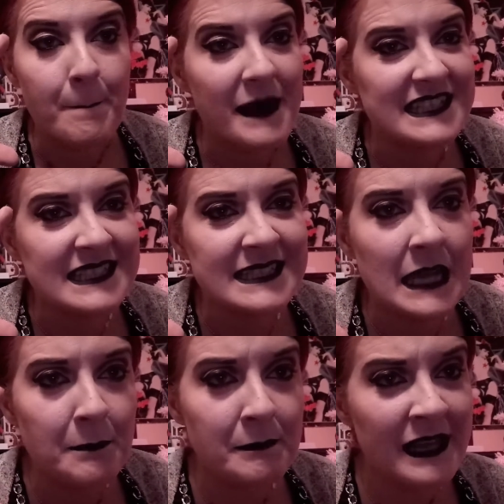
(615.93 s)
My
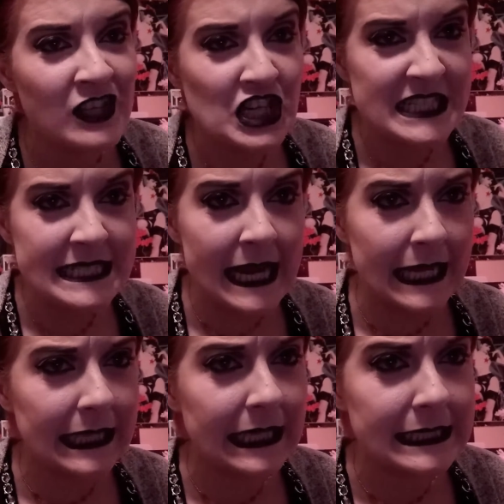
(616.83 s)
Stepmother is an
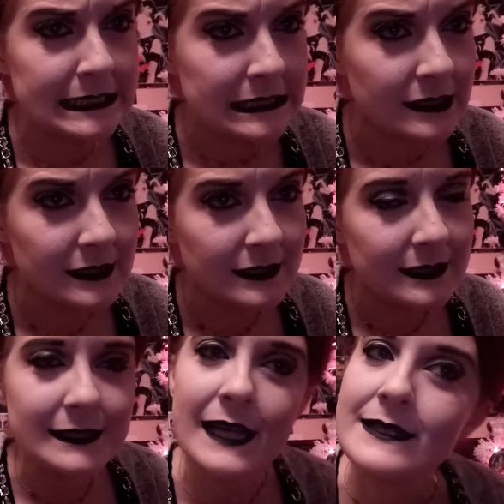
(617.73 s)
Alien.
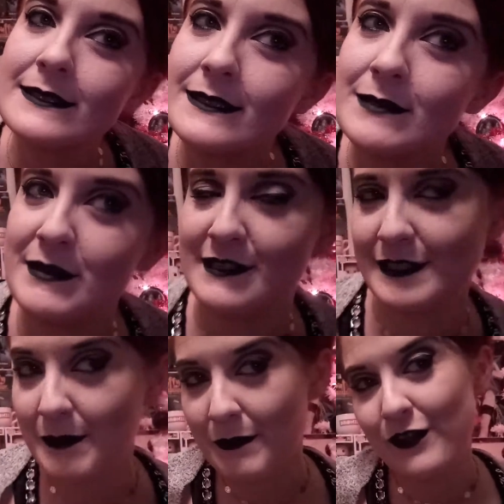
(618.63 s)
Yes, My
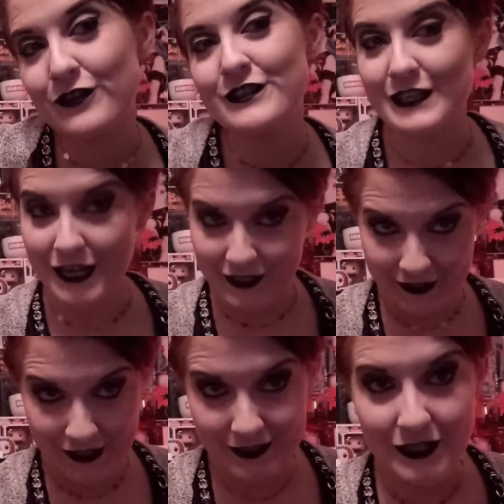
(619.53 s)
Stepmother is an
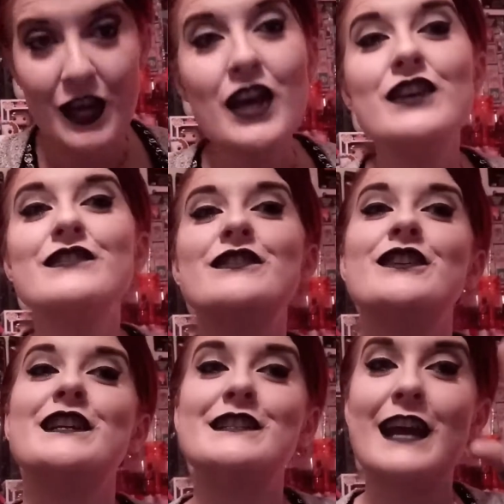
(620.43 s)
Alien.
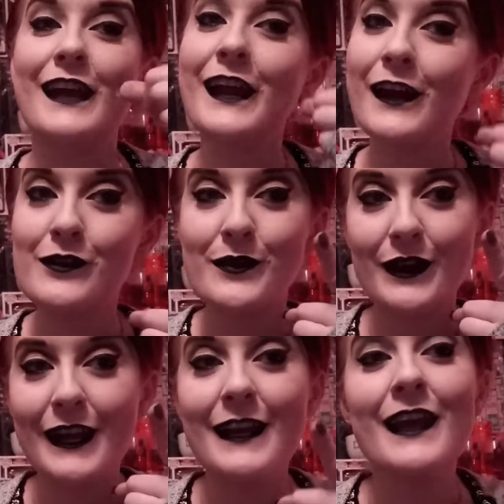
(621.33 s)
Starring Dan
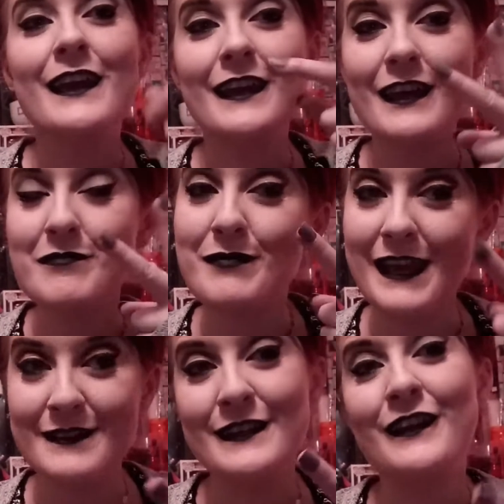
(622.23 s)
Aykroyd, Kim
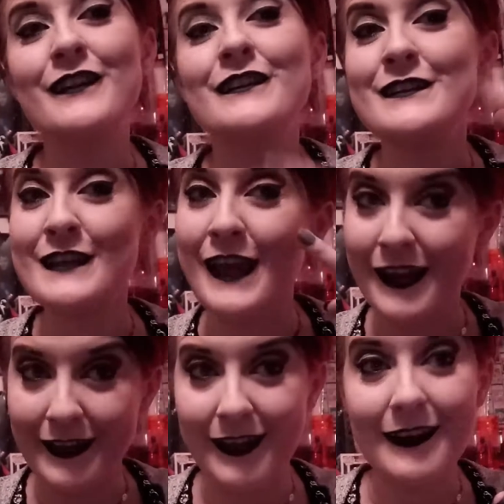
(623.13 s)
Basinger, and Lisa
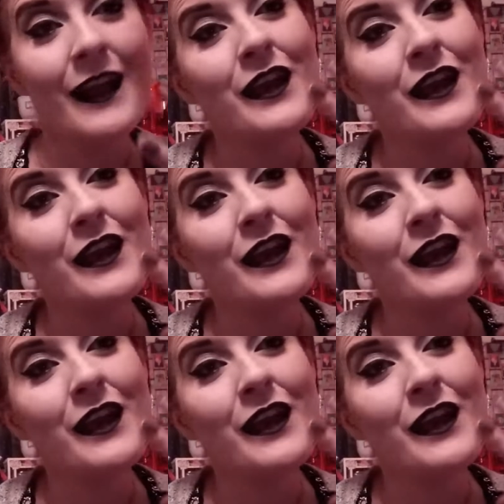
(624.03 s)
Hannigan.